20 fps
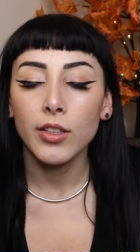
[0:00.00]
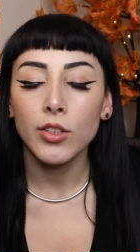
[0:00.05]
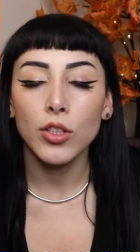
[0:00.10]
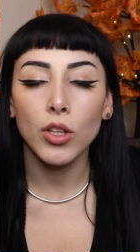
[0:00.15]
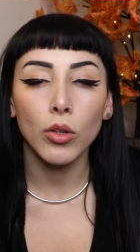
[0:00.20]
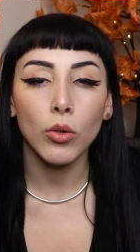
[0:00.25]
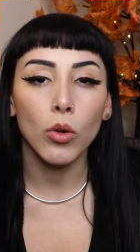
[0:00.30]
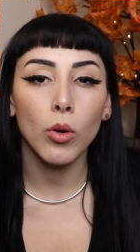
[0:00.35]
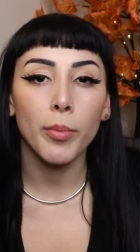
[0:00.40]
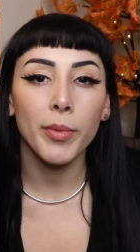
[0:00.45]

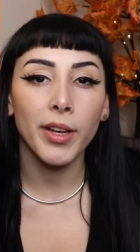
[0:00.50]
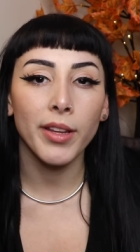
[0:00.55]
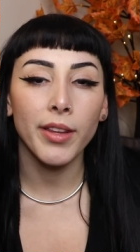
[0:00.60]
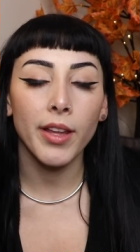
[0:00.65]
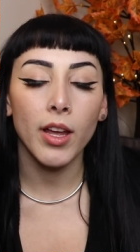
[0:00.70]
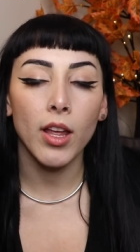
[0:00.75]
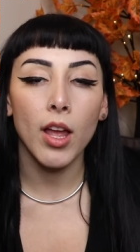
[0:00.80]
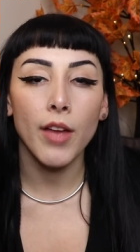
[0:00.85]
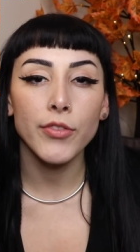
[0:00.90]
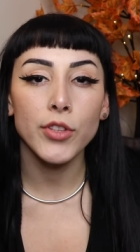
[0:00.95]
Don't quote me on
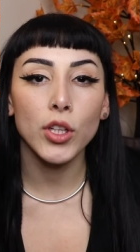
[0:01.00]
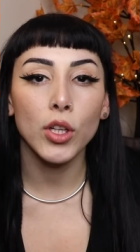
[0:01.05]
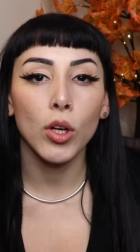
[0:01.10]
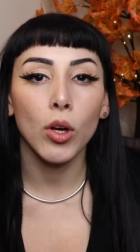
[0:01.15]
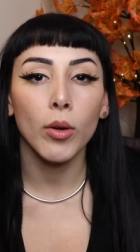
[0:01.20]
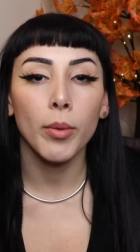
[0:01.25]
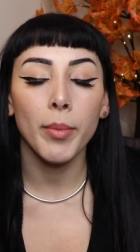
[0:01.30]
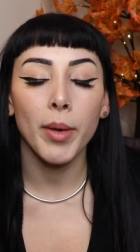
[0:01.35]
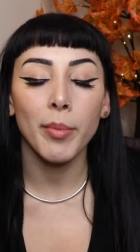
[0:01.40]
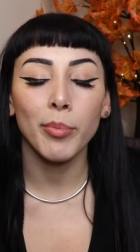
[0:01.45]
that, I'll have to
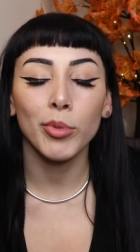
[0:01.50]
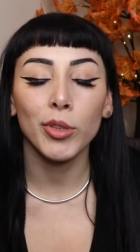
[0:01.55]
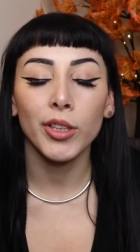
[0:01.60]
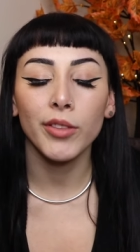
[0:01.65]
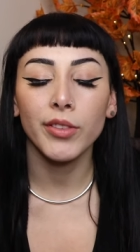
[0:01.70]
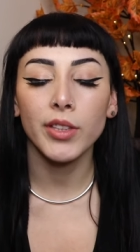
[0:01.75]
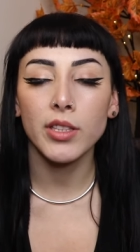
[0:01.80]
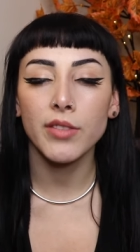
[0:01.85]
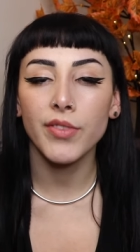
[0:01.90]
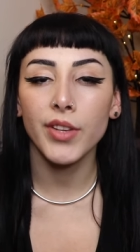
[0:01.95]
go in my
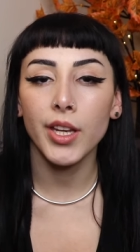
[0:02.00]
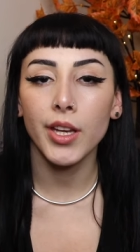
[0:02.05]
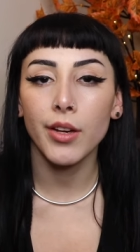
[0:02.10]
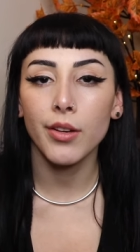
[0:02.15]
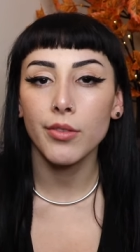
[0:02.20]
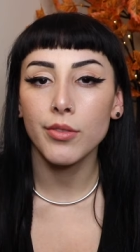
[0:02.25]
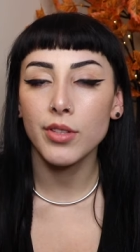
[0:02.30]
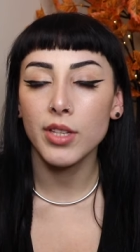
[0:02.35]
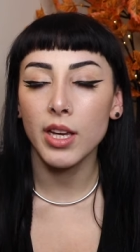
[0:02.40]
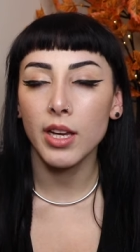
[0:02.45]
previous
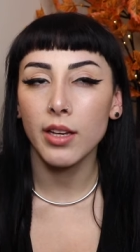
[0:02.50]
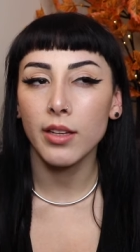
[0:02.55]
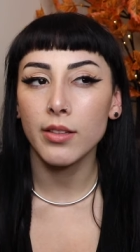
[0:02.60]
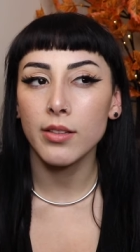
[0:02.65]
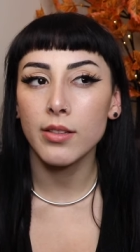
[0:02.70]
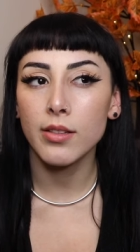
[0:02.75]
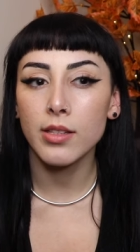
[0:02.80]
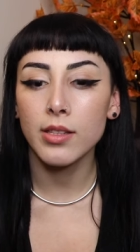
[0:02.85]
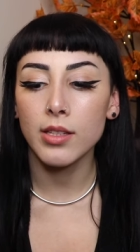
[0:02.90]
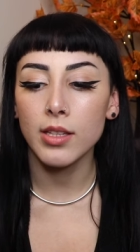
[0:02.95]
videos and
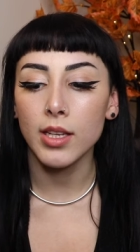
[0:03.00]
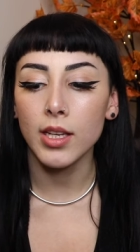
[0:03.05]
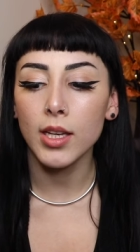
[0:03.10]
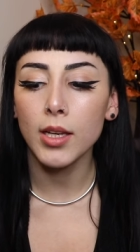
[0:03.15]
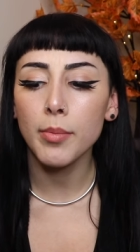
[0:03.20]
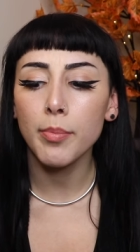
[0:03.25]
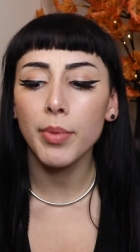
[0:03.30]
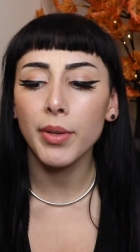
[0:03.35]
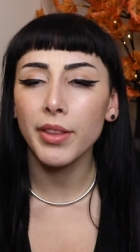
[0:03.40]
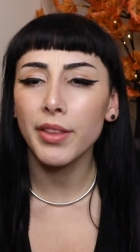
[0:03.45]

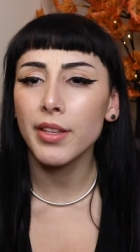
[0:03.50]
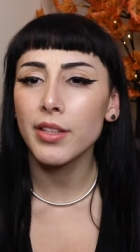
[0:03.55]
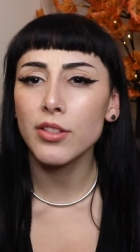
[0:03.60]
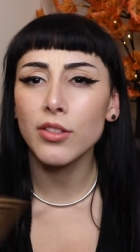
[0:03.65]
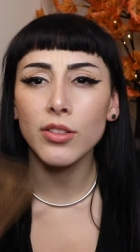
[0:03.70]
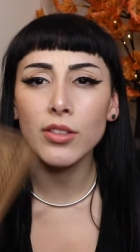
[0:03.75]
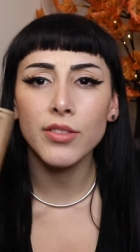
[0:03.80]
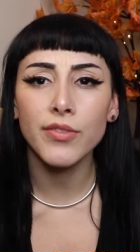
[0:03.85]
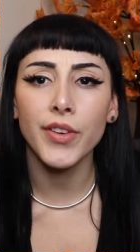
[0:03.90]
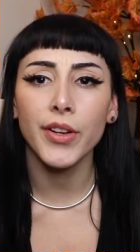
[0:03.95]
see, but this
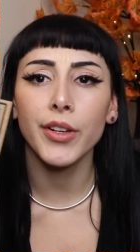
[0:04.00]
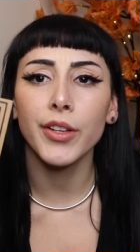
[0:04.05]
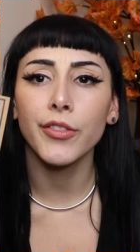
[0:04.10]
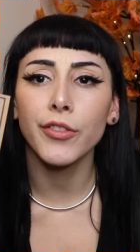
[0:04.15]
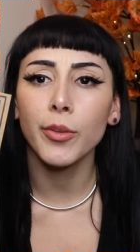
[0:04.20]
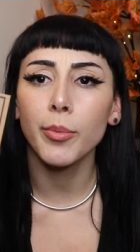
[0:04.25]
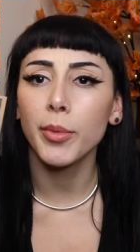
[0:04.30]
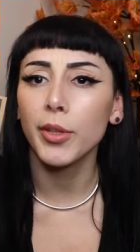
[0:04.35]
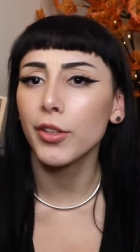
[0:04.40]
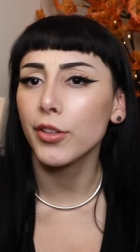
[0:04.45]
looks very
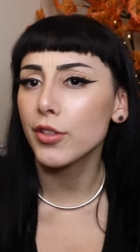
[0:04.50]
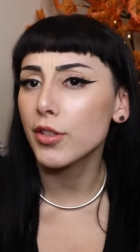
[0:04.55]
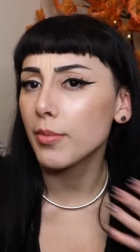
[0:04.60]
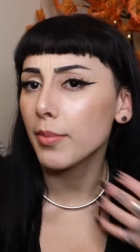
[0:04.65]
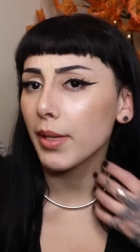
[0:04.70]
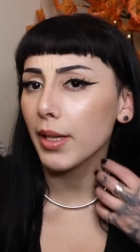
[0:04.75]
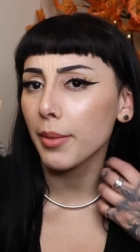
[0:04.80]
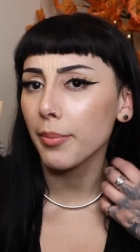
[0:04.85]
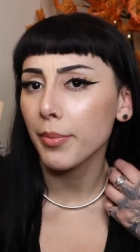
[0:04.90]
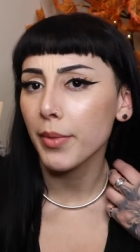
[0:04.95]
familiar to
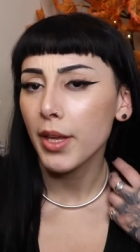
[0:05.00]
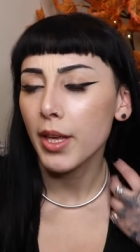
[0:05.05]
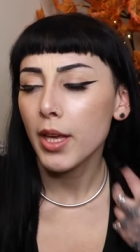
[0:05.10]
me.